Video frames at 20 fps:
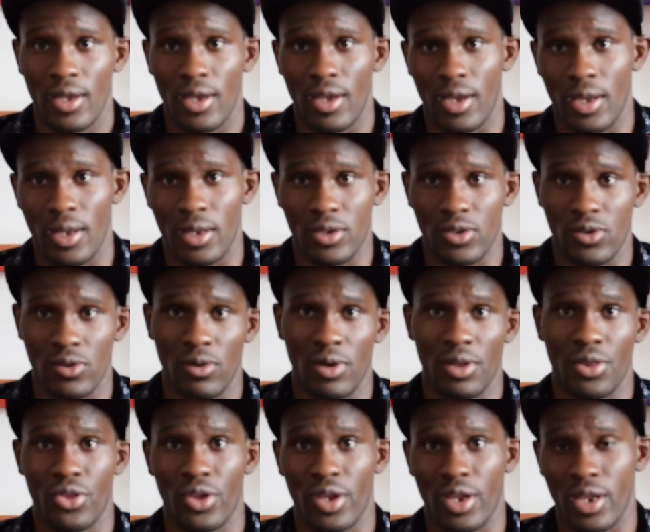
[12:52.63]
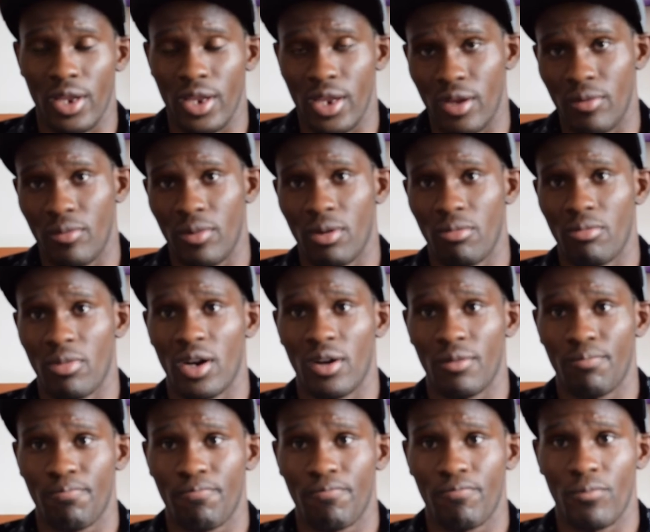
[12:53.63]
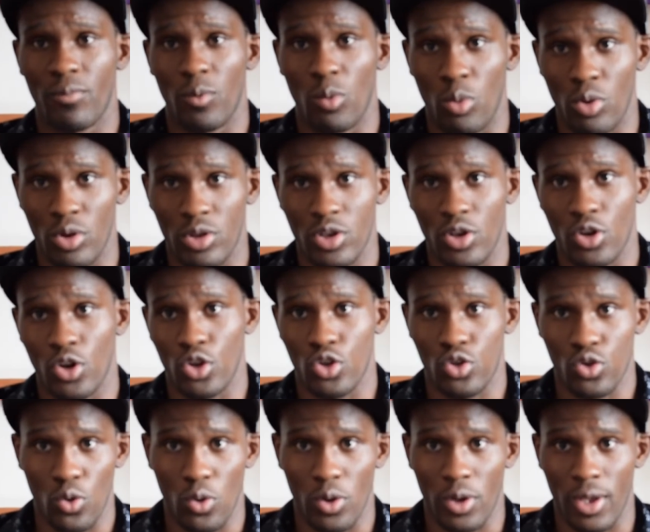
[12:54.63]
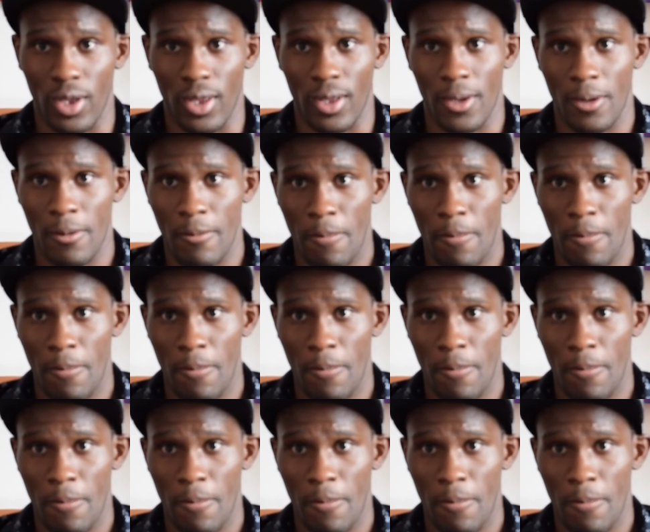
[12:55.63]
and so I think him and my promoter got talking,